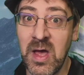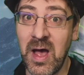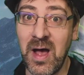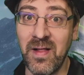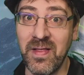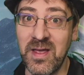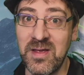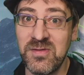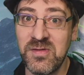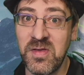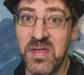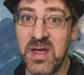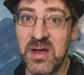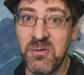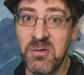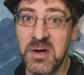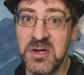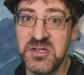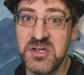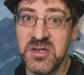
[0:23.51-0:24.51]
I'll answer that
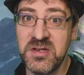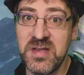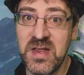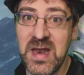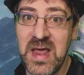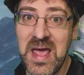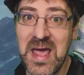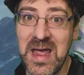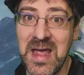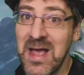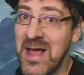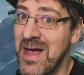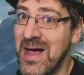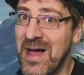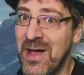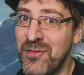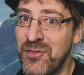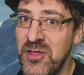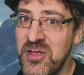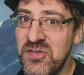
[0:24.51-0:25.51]
question today
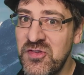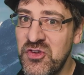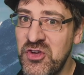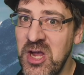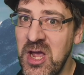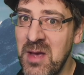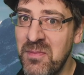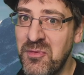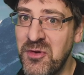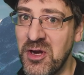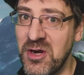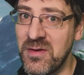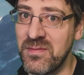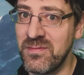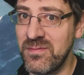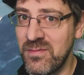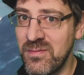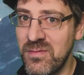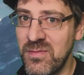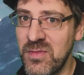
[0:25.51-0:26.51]
on this chapter
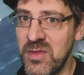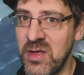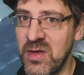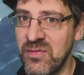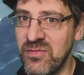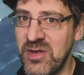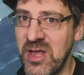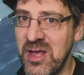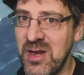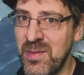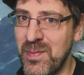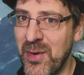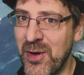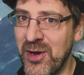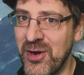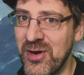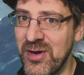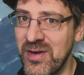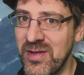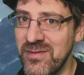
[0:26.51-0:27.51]
of
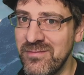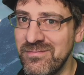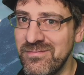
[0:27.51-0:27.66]
DataBard.